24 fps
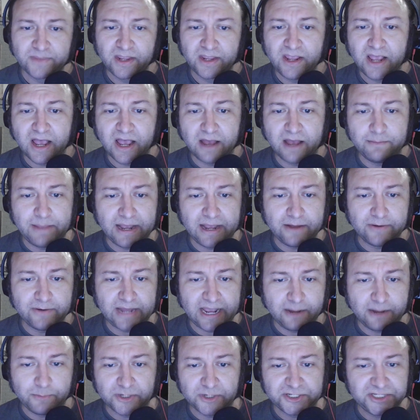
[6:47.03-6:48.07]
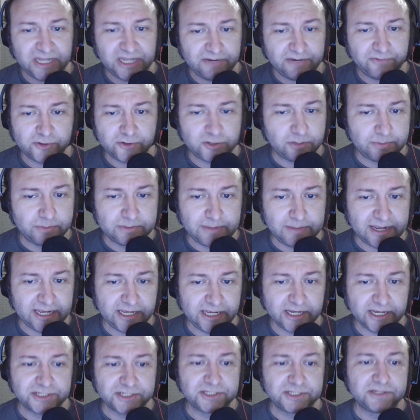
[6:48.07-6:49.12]
about how much safer Trump is making
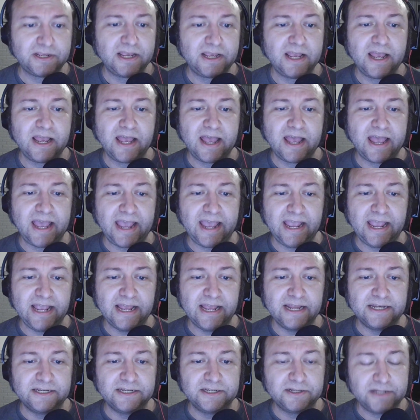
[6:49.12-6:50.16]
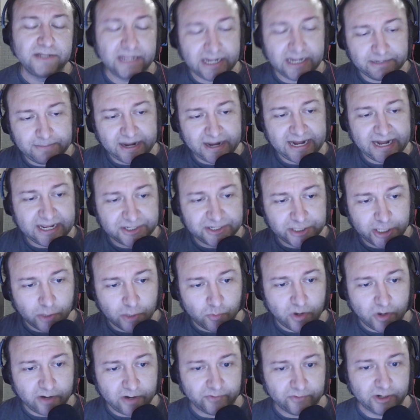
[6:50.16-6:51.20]
us. And it might actually go
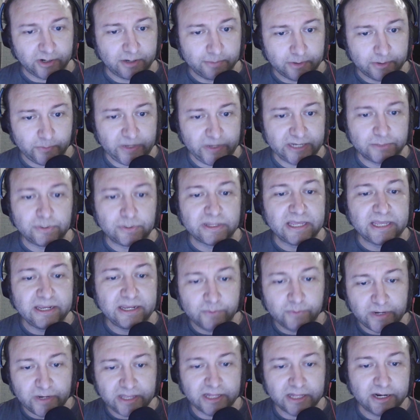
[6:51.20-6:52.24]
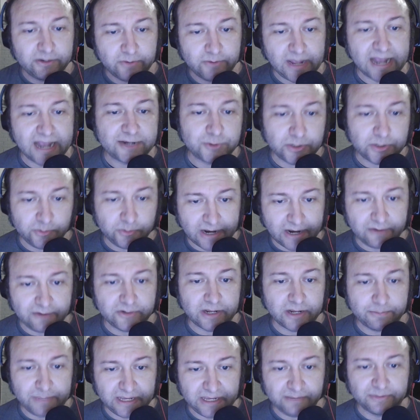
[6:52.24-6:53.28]
on for a couple of weeks where they, where they actually round
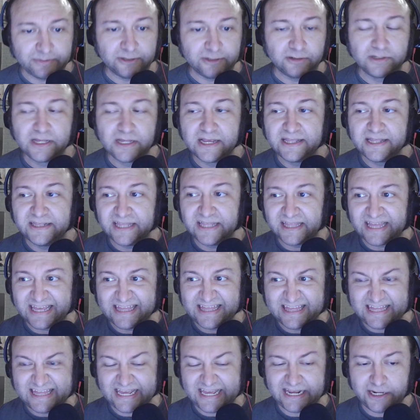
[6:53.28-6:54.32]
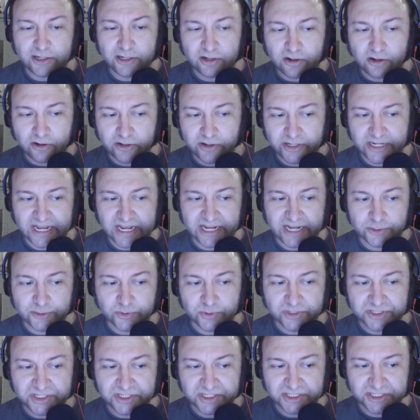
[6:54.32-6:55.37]
up people that they think are
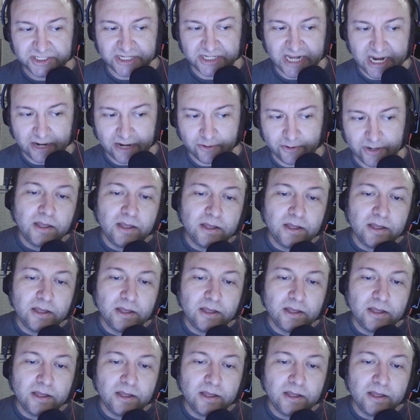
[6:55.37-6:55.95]
dangerous and scary.